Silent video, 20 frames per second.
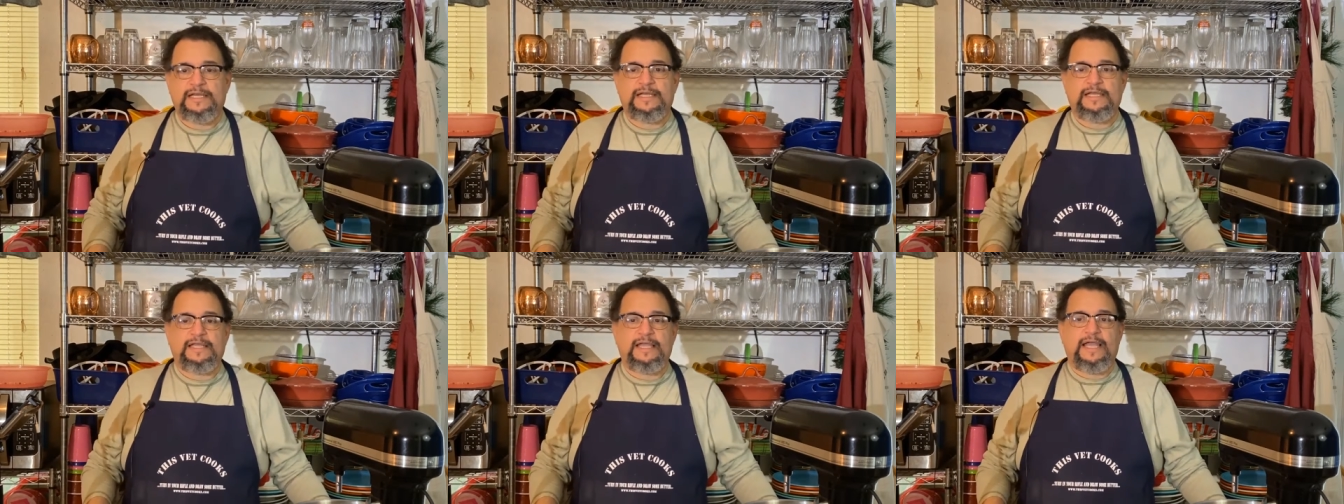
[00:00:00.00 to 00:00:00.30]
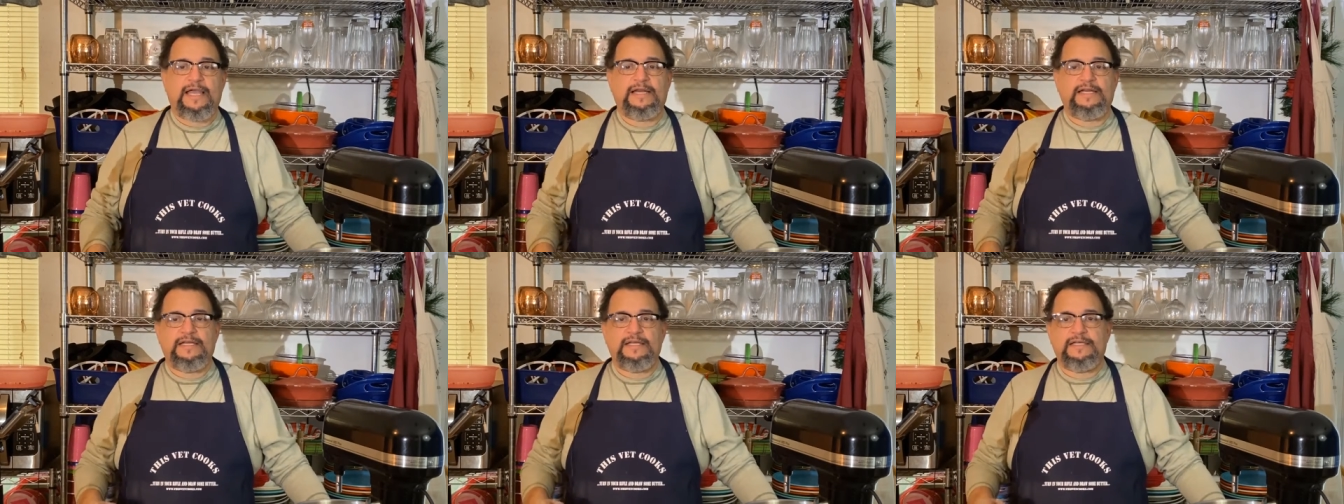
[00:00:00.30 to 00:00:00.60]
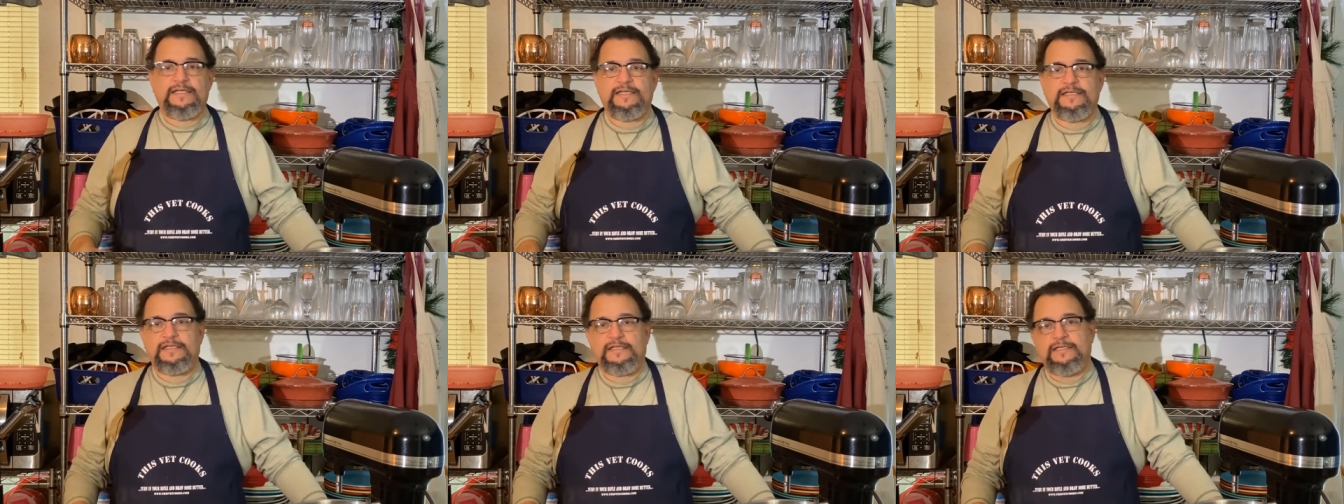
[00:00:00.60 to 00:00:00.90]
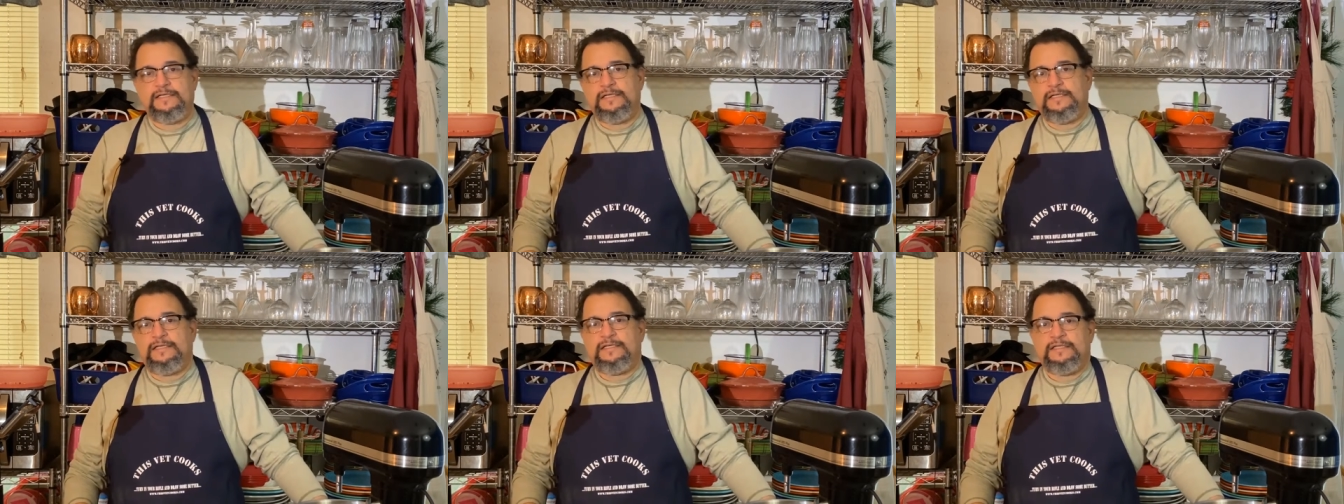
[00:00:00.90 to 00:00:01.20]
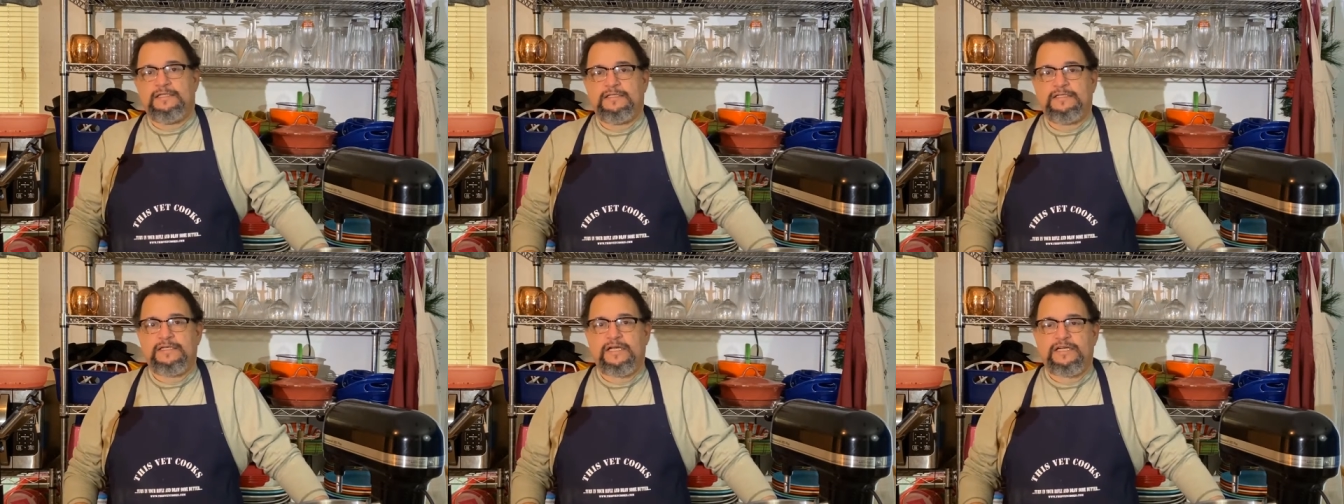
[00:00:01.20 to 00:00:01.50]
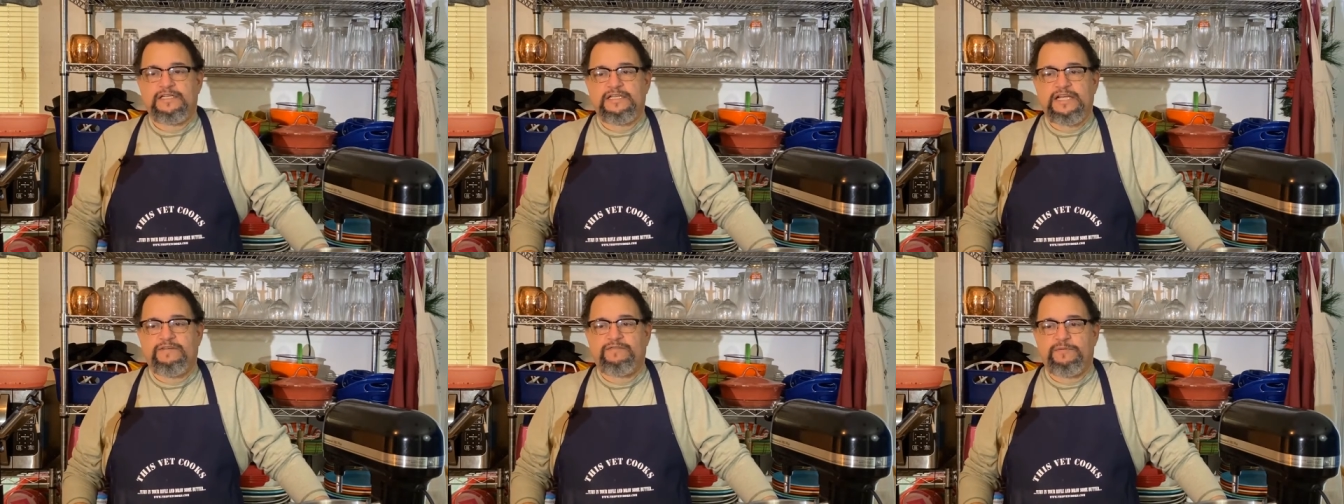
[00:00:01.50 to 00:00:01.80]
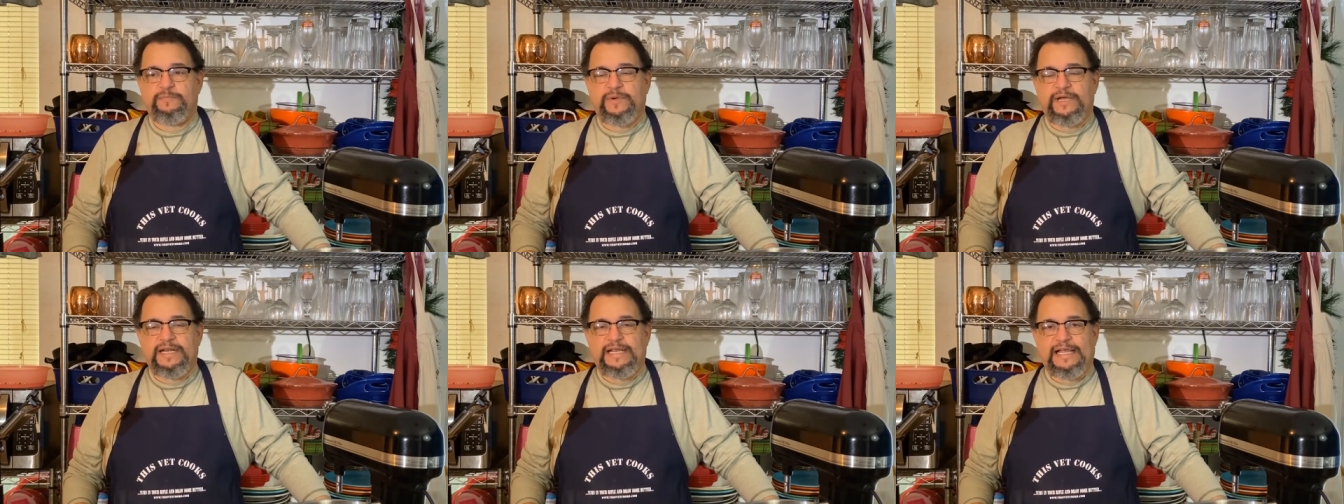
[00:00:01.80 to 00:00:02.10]
Again, talk to
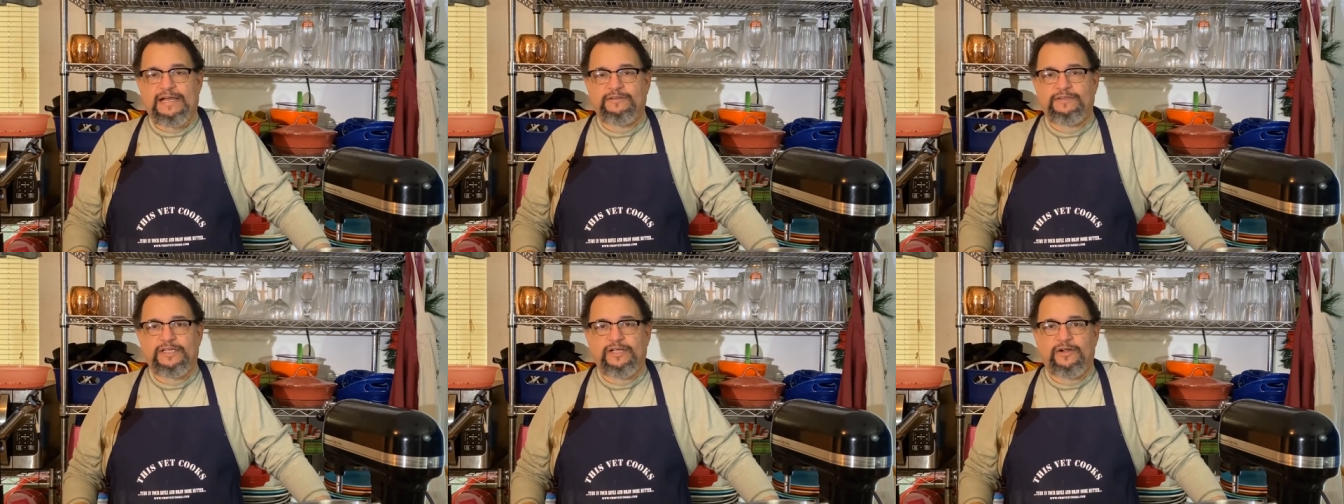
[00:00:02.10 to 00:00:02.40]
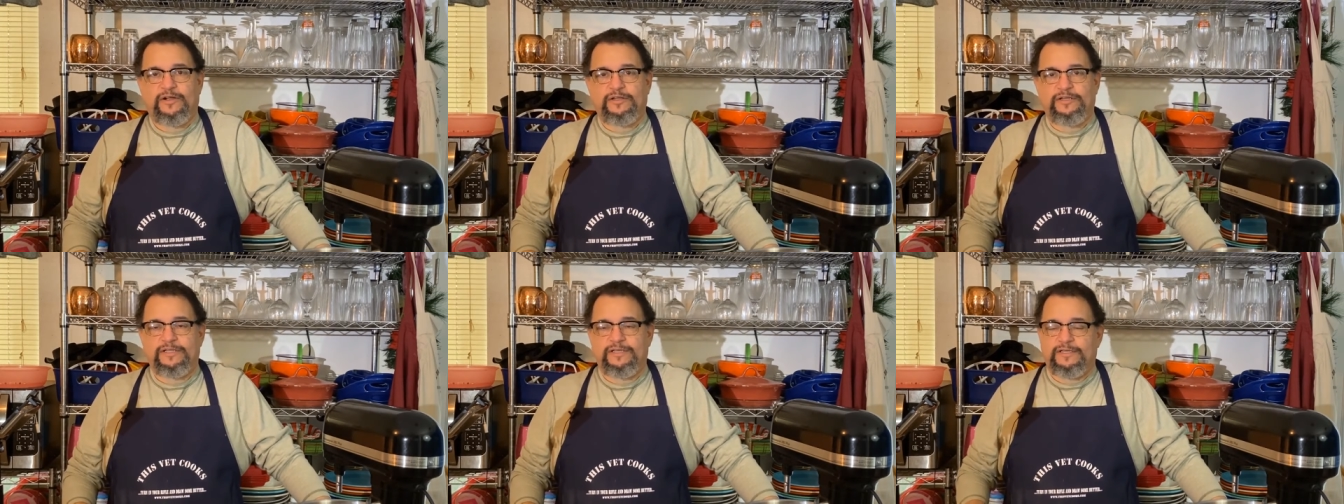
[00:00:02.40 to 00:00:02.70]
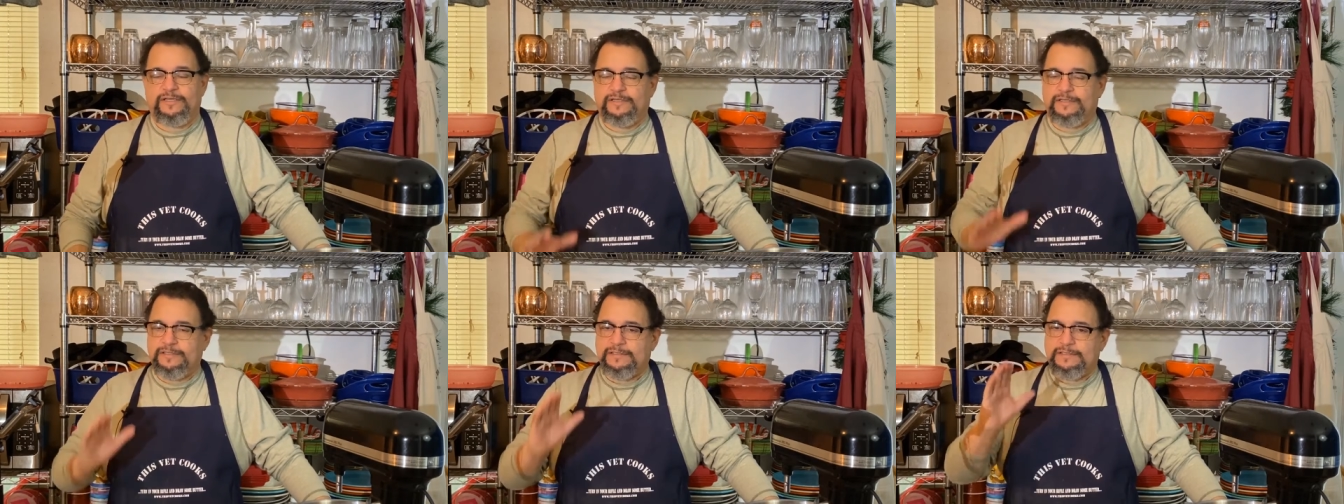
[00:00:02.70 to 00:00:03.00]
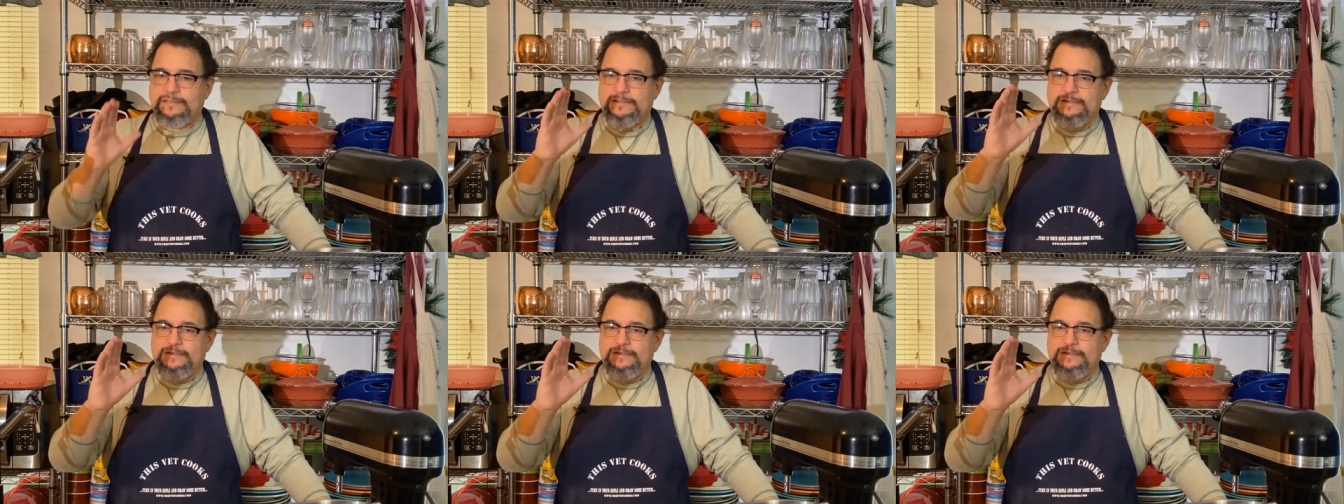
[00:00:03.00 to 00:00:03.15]
everybody out there, all the